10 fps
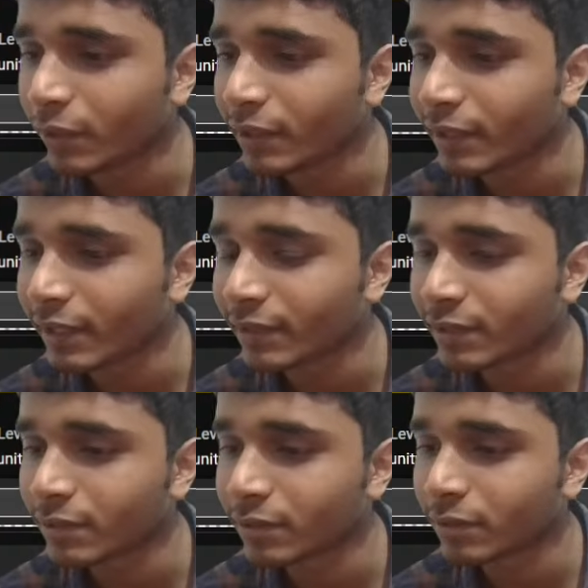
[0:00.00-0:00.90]
on it and
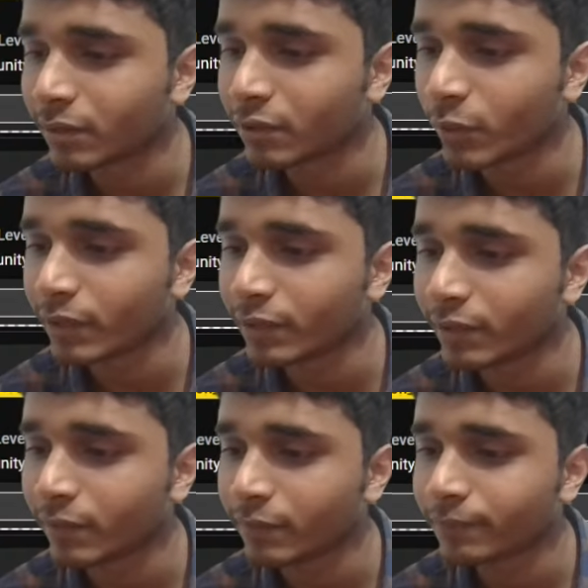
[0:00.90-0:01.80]
just join
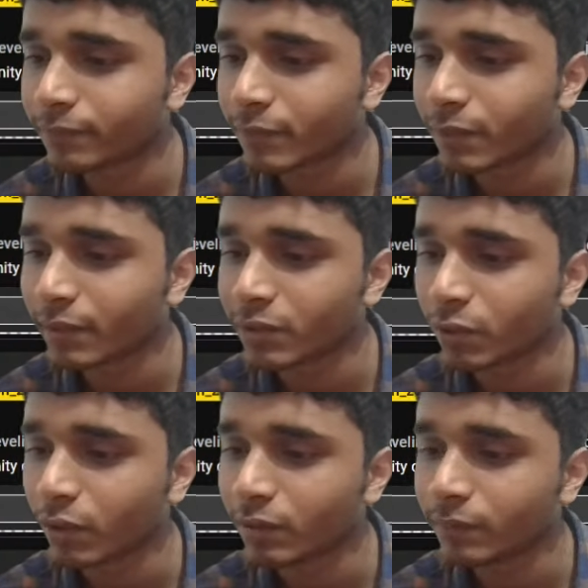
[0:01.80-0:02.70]
the
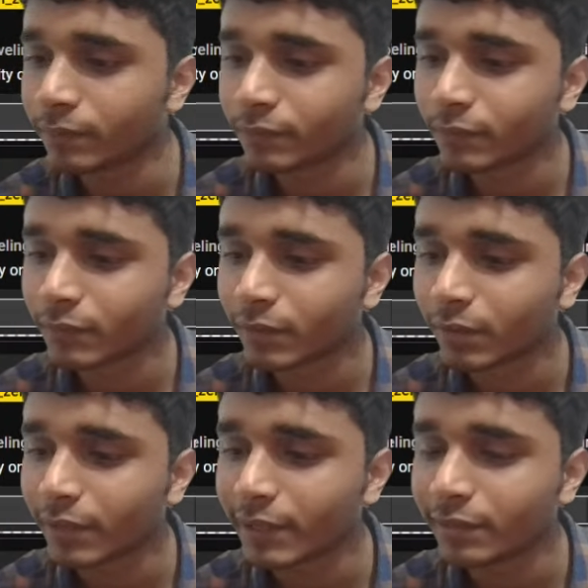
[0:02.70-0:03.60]
Discord,
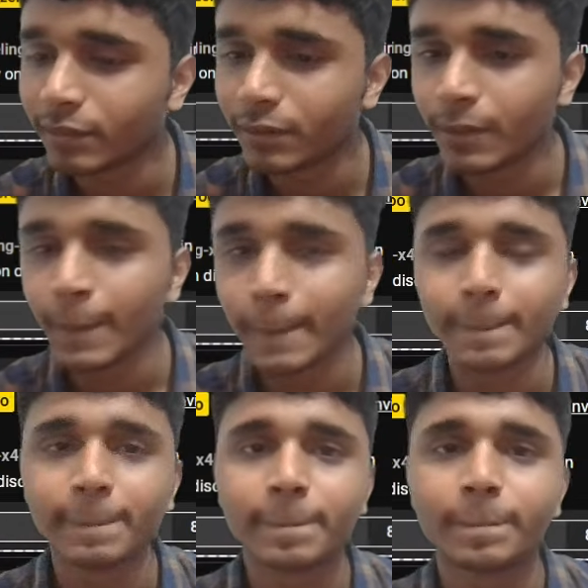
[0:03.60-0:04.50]
right?
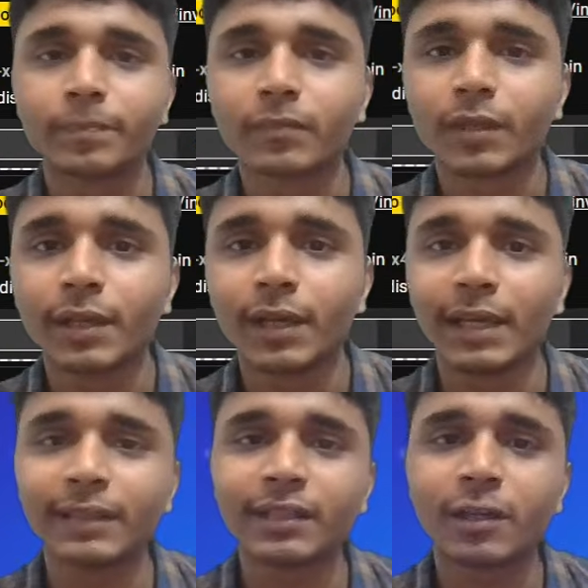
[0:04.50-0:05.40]

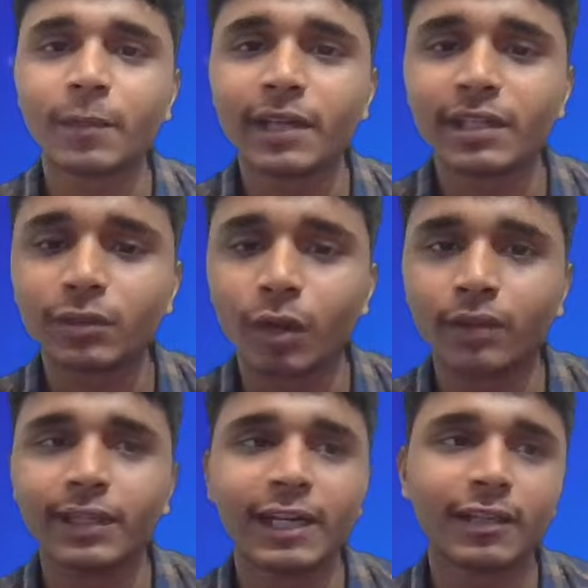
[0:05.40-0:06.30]
Like the community is
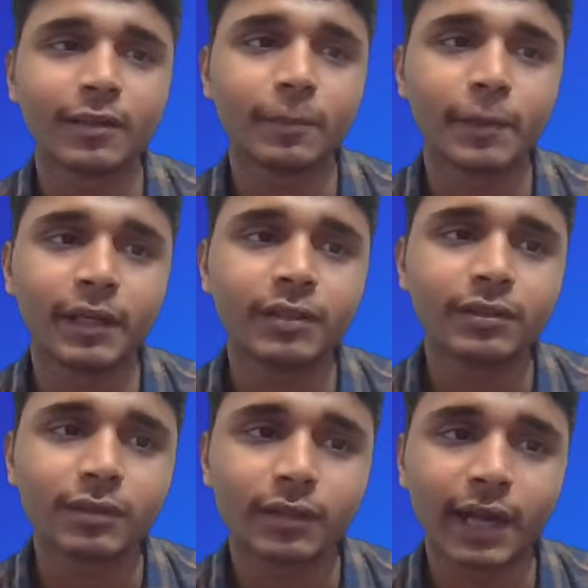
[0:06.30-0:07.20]
not that big
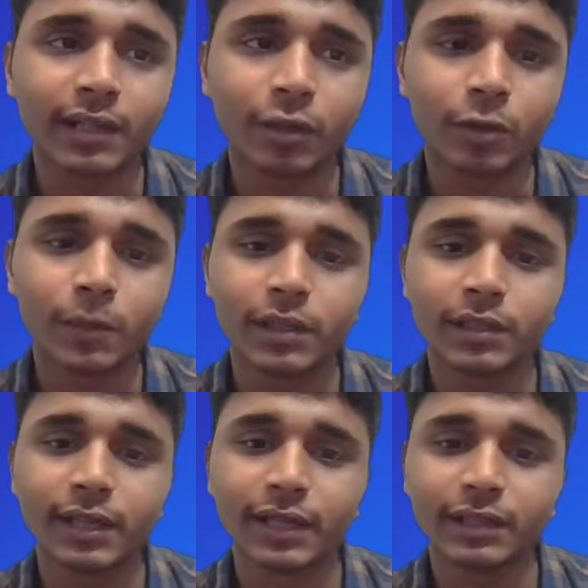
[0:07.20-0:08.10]
right now, but
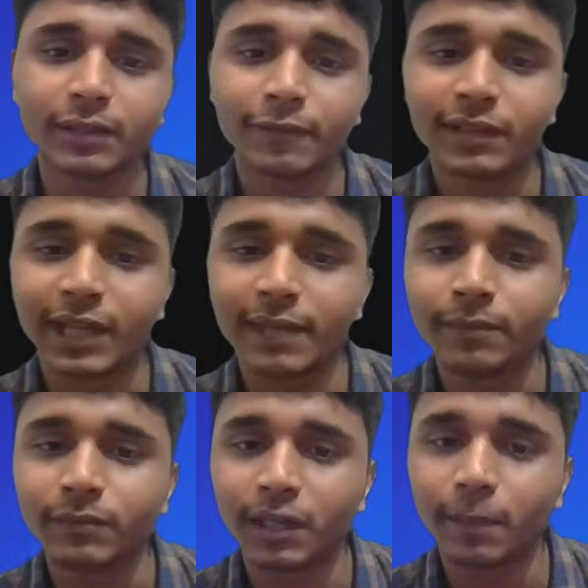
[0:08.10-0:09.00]
yeah, I think with
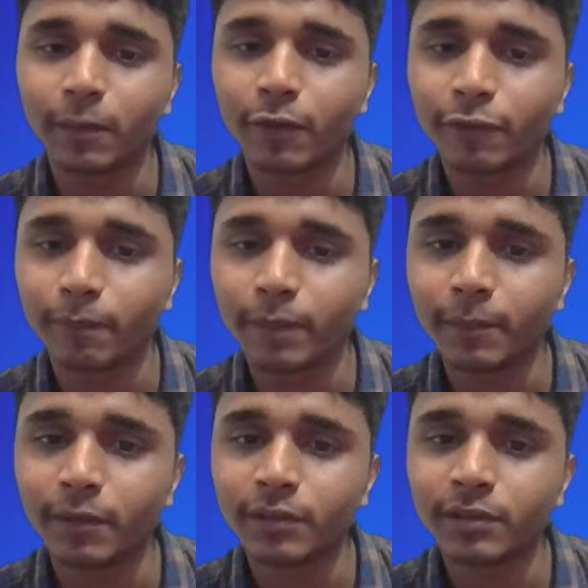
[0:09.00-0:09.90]
time the number of
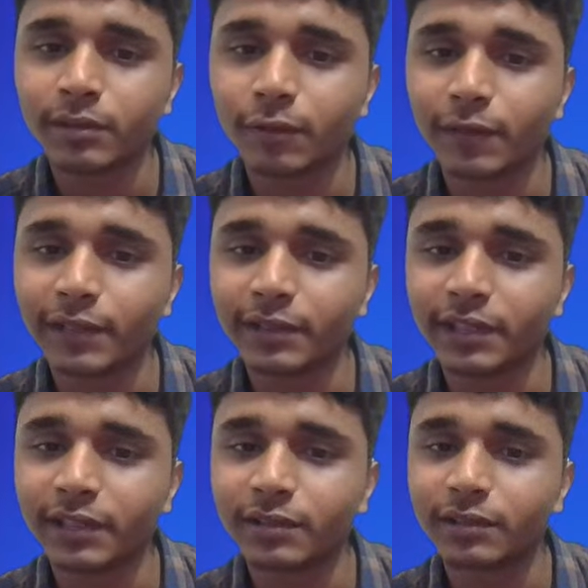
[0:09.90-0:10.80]
members will
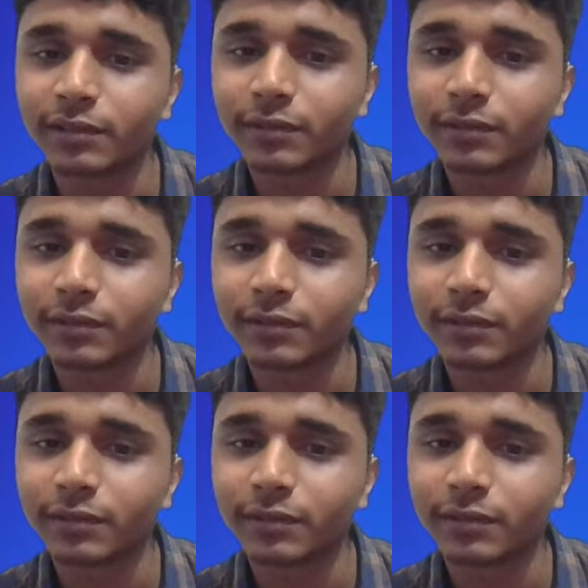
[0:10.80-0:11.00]
increase.